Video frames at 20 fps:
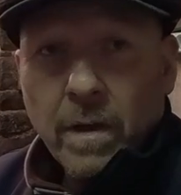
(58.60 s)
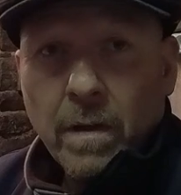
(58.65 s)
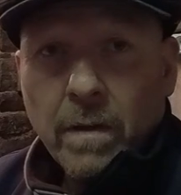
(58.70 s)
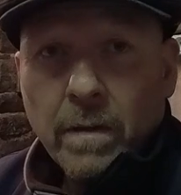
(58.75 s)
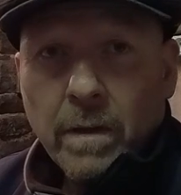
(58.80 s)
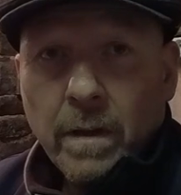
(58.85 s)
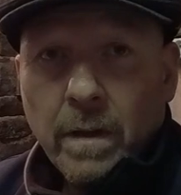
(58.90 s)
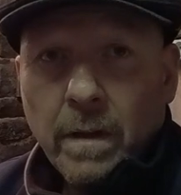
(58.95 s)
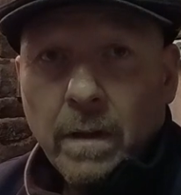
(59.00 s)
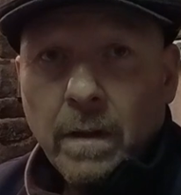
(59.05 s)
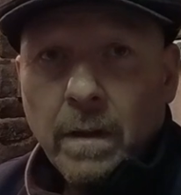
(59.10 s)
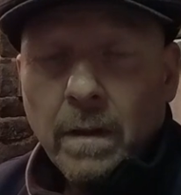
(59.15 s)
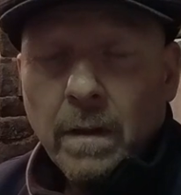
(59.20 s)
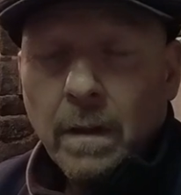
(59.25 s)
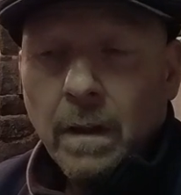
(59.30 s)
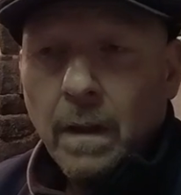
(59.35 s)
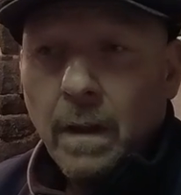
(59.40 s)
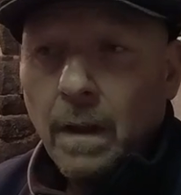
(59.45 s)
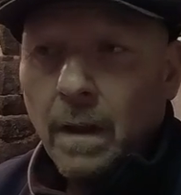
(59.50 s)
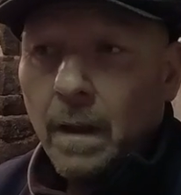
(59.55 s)
on.
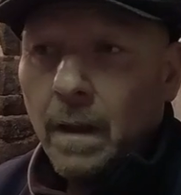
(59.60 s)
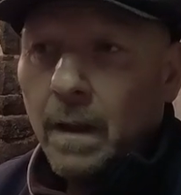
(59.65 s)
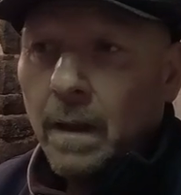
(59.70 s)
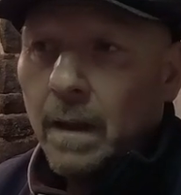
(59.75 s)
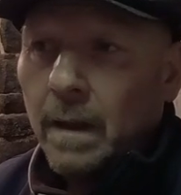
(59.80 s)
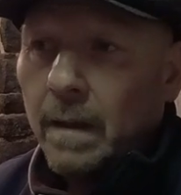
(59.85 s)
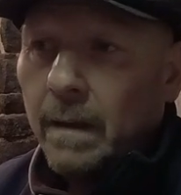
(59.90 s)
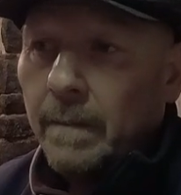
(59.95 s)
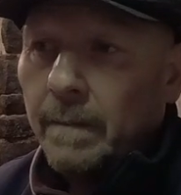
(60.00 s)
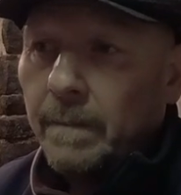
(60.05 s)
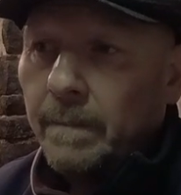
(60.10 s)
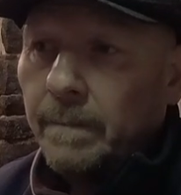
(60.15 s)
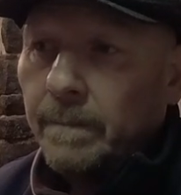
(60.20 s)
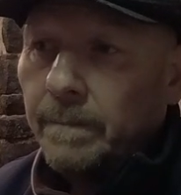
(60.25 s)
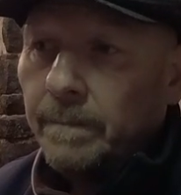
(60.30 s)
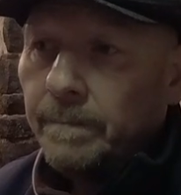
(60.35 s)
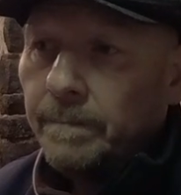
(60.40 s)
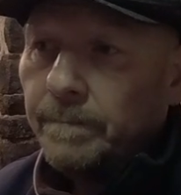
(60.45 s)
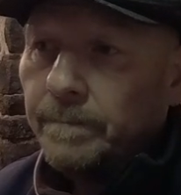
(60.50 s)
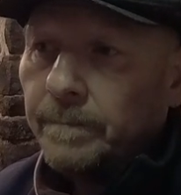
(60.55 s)

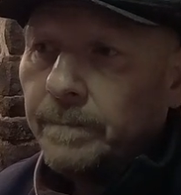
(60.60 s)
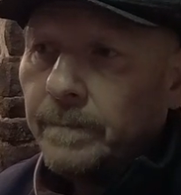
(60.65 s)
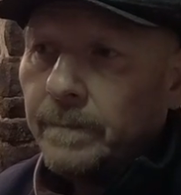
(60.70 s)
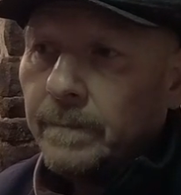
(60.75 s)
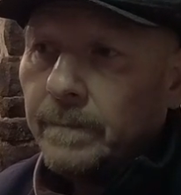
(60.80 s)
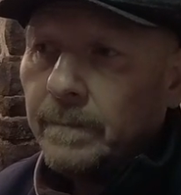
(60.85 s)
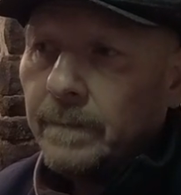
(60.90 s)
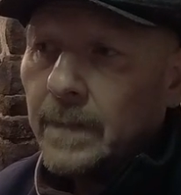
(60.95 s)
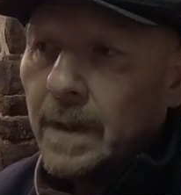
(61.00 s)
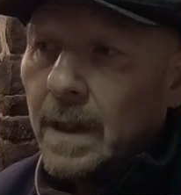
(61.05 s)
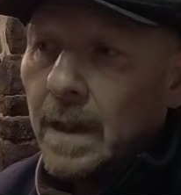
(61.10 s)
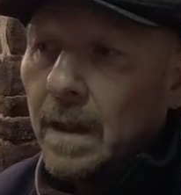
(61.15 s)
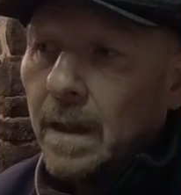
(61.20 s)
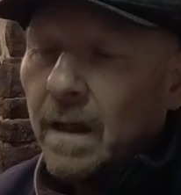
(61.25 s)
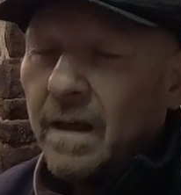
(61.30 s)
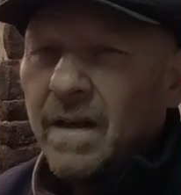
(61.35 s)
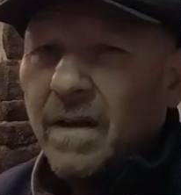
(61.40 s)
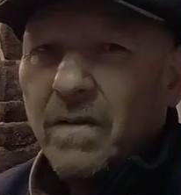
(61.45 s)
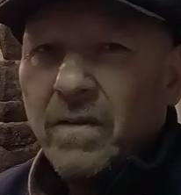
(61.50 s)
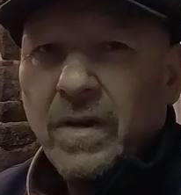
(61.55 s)
Um,
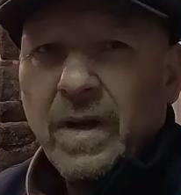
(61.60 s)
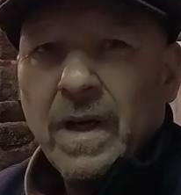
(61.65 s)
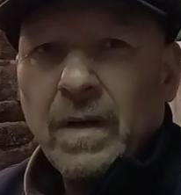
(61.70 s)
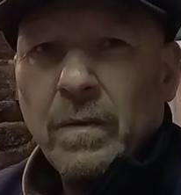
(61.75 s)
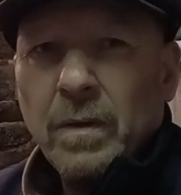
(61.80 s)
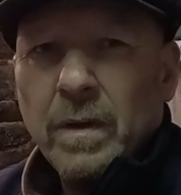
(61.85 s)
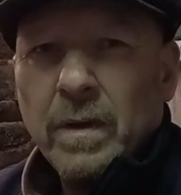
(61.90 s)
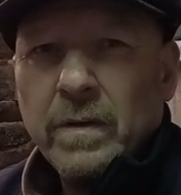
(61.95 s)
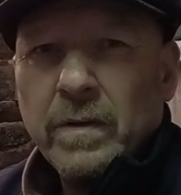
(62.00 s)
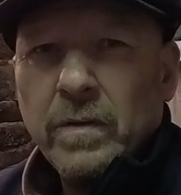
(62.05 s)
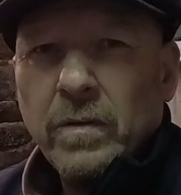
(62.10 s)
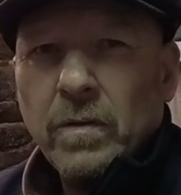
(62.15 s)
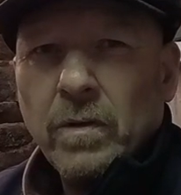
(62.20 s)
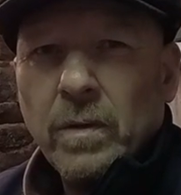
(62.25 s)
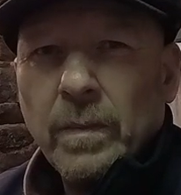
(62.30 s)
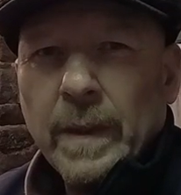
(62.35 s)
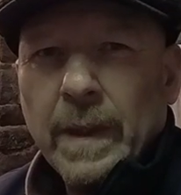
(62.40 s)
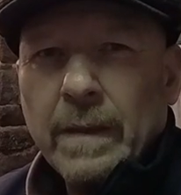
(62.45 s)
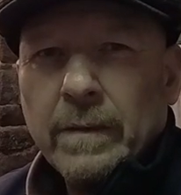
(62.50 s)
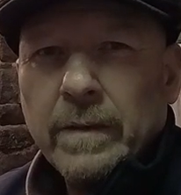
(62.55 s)
I don't really want to
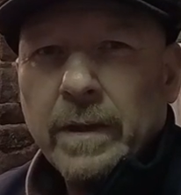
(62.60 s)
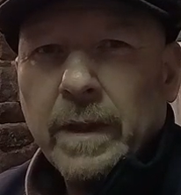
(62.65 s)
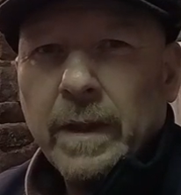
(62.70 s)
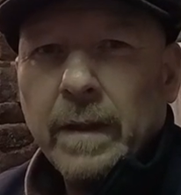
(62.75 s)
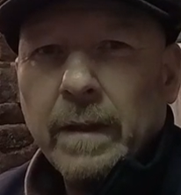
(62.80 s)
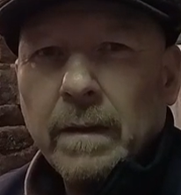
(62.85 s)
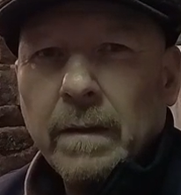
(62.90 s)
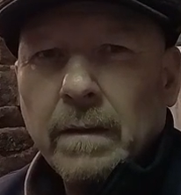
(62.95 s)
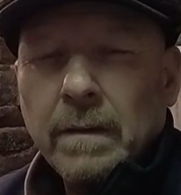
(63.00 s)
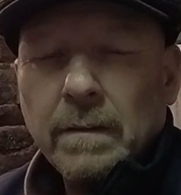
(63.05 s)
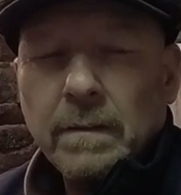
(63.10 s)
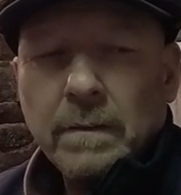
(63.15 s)
talk about it.